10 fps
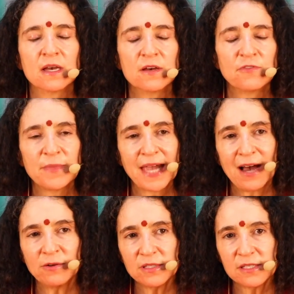From the
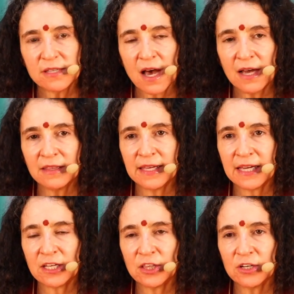outside, they
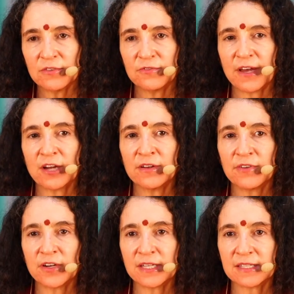can look very,
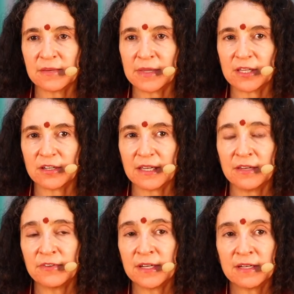very similar,
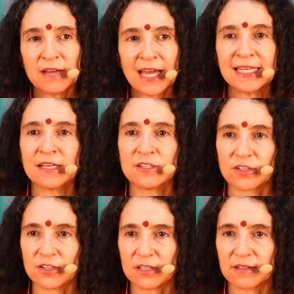even
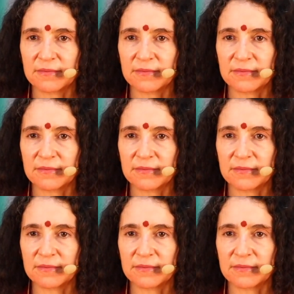identical.